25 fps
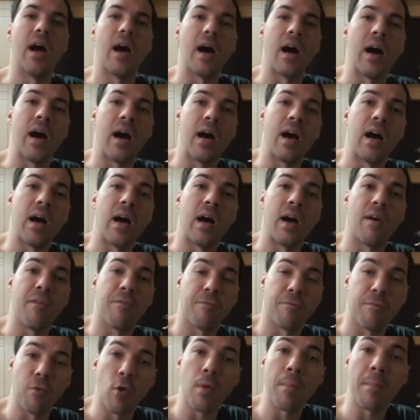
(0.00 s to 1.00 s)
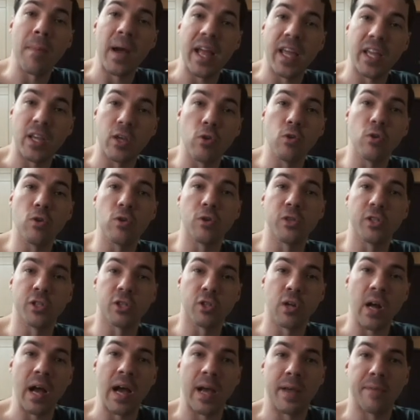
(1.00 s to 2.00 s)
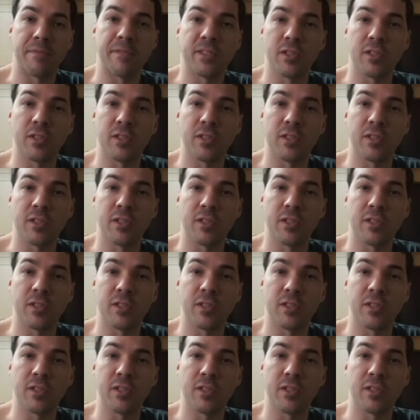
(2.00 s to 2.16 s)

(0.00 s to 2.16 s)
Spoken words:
for my Google Drive.